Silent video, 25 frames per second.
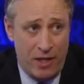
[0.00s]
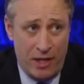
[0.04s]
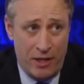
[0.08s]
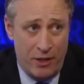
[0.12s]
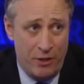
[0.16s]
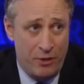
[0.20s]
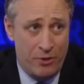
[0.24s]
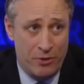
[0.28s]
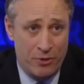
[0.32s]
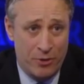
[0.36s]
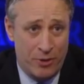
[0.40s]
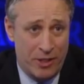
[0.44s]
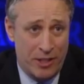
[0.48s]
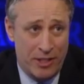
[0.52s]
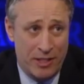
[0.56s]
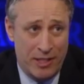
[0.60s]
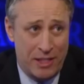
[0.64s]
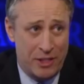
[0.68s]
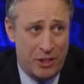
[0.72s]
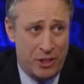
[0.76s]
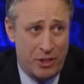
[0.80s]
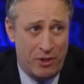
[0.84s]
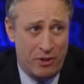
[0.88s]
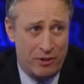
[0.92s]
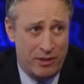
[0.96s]
a news
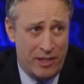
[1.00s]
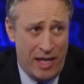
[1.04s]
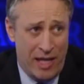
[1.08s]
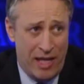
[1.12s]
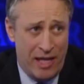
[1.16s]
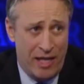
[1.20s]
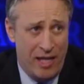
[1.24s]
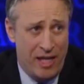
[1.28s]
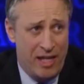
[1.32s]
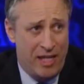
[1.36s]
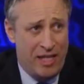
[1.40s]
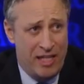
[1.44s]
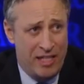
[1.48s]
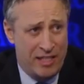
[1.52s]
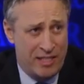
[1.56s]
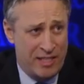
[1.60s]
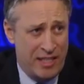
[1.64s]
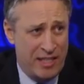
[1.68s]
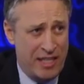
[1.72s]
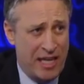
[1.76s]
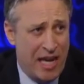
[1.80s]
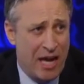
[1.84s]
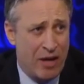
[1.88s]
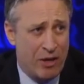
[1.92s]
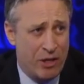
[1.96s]
organization all day. Isn't it
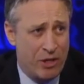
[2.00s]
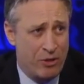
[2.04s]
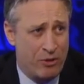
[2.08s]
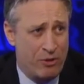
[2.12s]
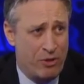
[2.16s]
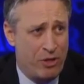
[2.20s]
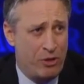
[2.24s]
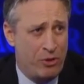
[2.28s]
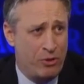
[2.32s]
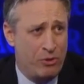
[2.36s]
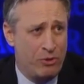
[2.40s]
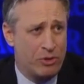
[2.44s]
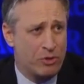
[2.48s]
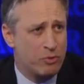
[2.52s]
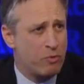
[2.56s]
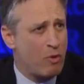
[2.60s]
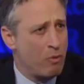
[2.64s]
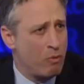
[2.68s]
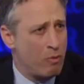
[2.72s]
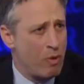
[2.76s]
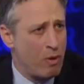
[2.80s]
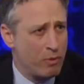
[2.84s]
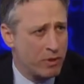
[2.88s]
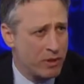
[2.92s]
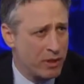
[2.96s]
now your news, what
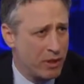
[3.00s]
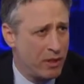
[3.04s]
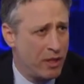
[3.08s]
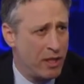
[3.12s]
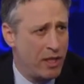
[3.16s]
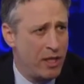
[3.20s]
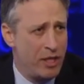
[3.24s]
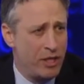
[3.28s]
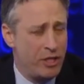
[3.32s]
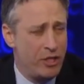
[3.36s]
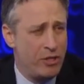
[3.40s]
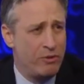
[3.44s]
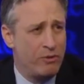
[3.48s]
was it? Your